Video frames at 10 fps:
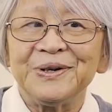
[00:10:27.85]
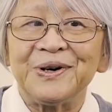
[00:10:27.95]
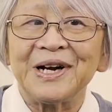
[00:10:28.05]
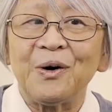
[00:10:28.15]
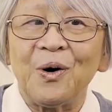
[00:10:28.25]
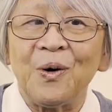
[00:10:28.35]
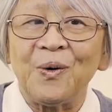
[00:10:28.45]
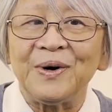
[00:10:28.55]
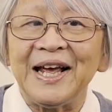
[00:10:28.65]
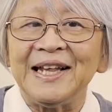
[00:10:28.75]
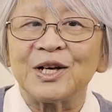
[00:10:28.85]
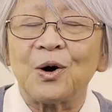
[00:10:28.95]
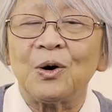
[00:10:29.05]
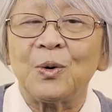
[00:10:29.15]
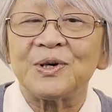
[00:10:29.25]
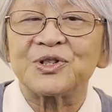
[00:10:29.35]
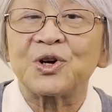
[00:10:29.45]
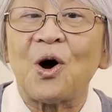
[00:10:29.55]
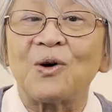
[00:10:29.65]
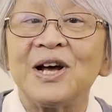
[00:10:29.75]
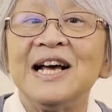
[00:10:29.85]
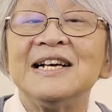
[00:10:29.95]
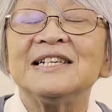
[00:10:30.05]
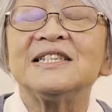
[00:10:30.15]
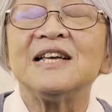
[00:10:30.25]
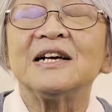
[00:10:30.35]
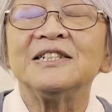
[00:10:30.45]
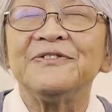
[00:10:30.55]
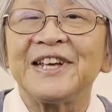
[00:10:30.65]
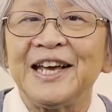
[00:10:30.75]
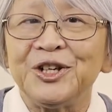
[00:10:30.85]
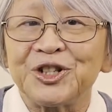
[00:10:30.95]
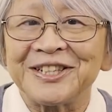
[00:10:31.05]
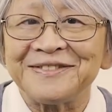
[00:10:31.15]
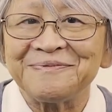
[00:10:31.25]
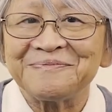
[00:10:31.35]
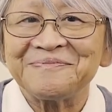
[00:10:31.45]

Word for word: on our own in the conquest called sanctification.